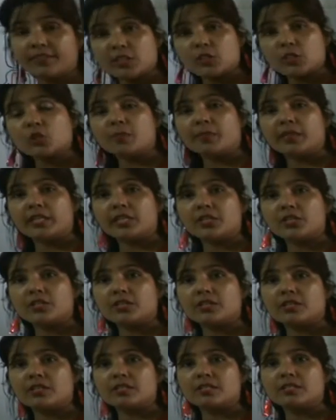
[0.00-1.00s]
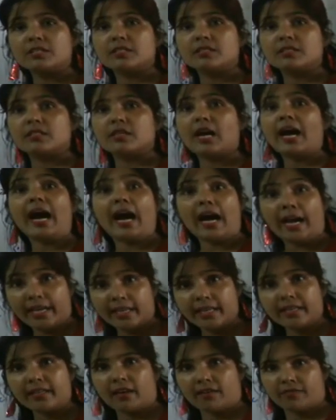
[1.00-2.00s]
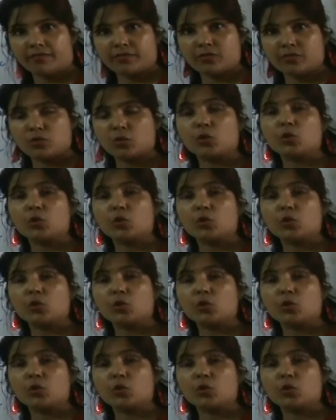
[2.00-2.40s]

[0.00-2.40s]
the stimulation is high enough to